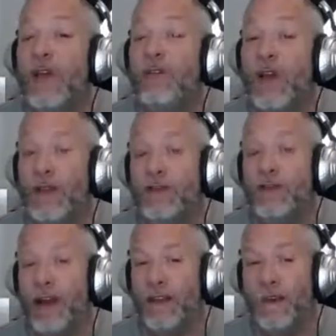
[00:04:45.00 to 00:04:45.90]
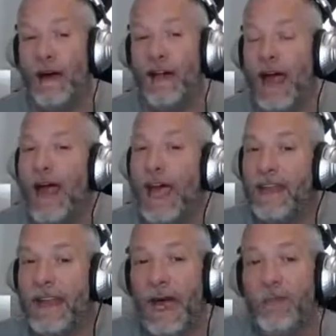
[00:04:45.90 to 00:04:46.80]
what you talked about had
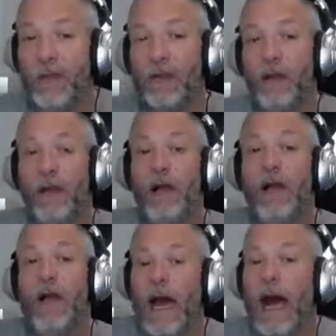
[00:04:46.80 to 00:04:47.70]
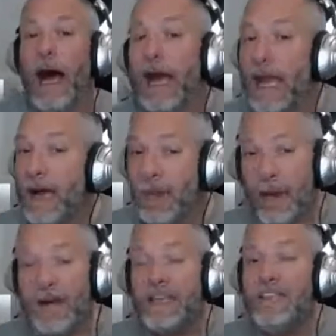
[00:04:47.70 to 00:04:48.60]
to happen. I got
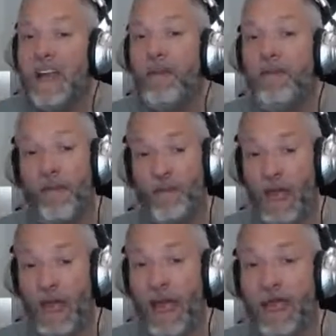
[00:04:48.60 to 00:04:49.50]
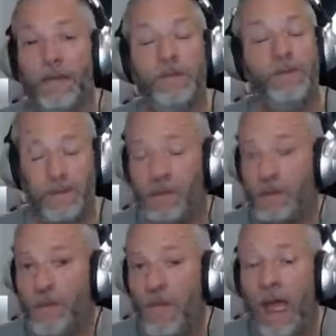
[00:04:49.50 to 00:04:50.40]
by myself, and
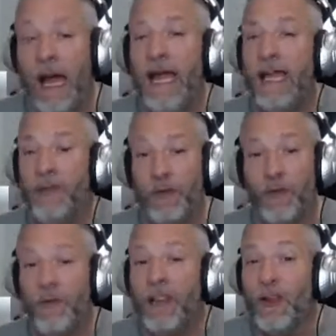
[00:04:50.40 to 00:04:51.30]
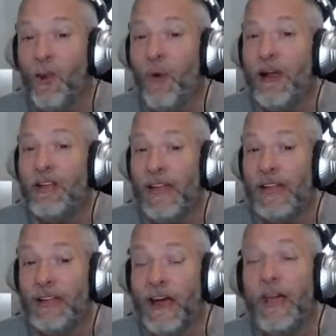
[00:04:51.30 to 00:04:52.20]
it took me a little while to get
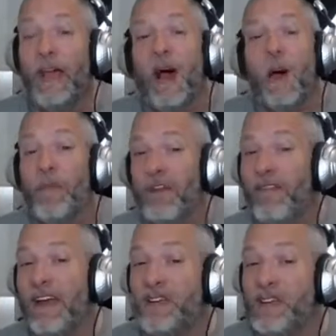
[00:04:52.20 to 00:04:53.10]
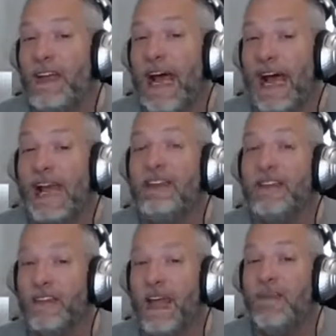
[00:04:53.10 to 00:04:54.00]
it done, but eventually I got
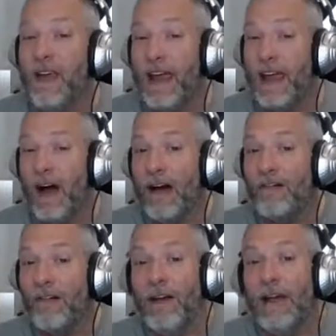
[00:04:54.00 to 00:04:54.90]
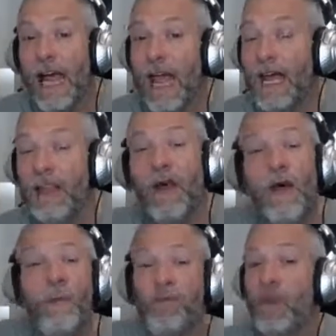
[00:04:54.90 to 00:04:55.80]
the name tag off. And
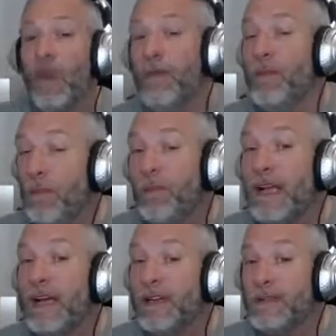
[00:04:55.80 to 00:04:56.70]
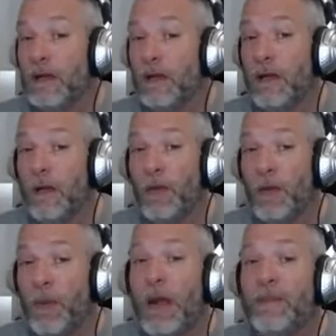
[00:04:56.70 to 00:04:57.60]
because the
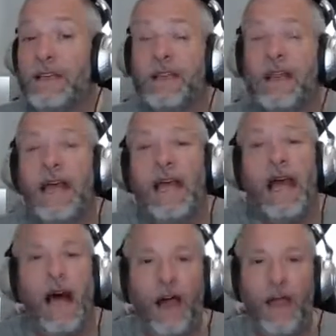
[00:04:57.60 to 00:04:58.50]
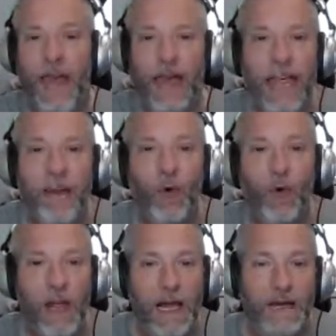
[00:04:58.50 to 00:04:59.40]
problem is that label
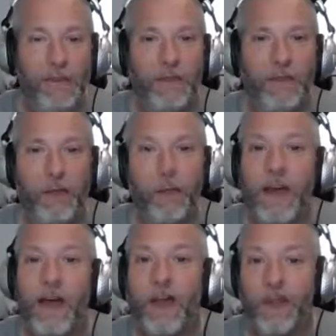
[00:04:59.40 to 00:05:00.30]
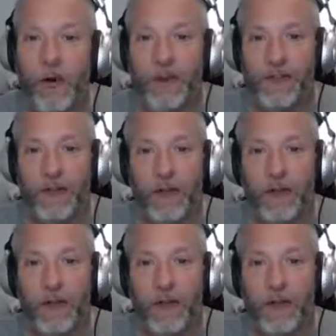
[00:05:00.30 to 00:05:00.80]
comes from another person.